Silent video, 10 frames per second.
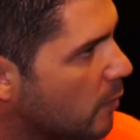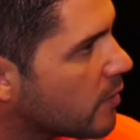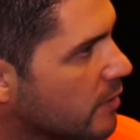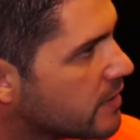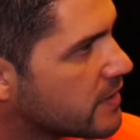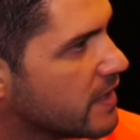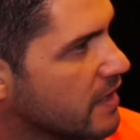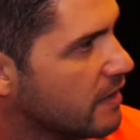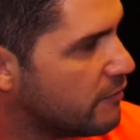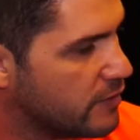worlds
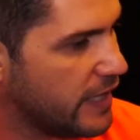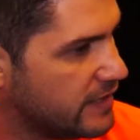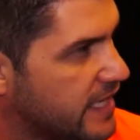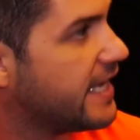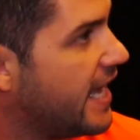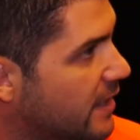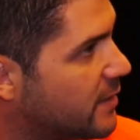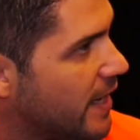for decades,